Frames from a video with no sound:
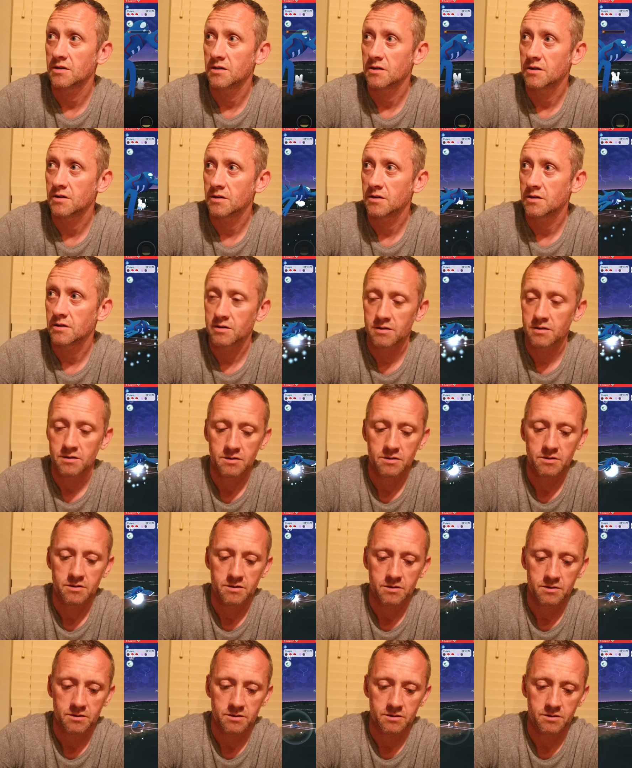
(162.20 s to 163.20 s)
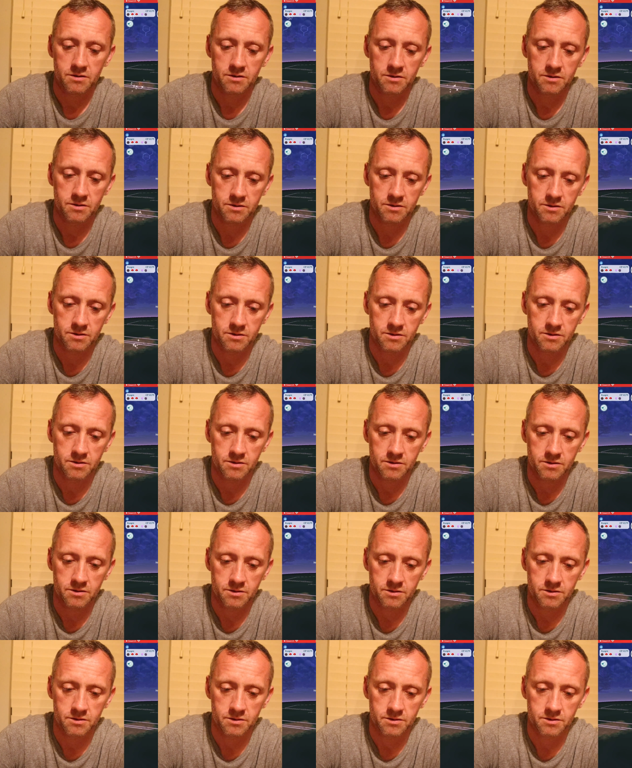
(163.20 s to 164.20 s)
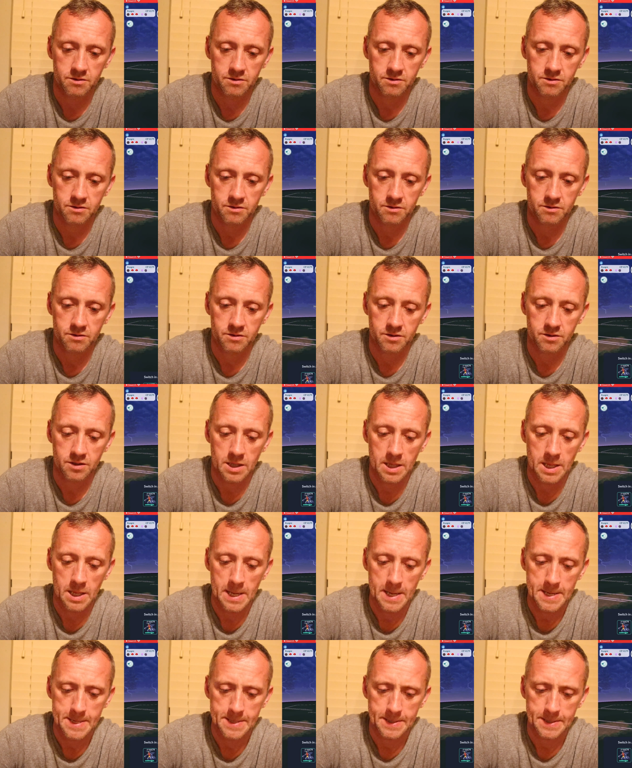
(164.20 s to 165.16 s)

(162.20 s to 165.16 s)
[no speech]